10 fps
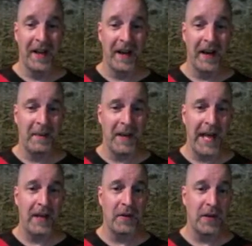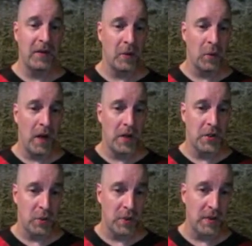I'm gonna hang out here and
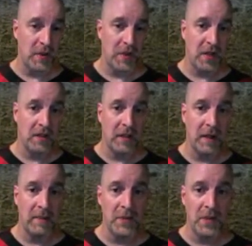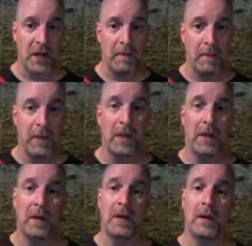watch, and when the sun comes up,
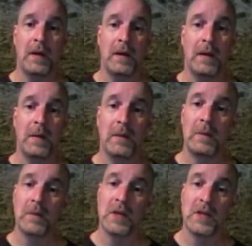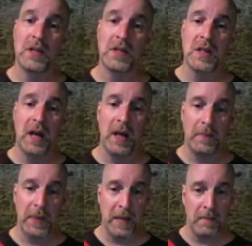which is not
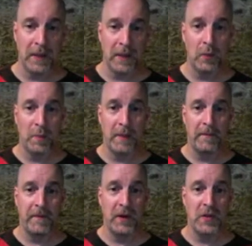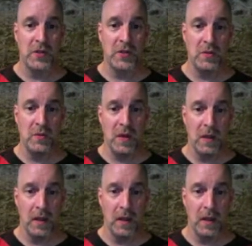up yet, but it will be up fairly soon,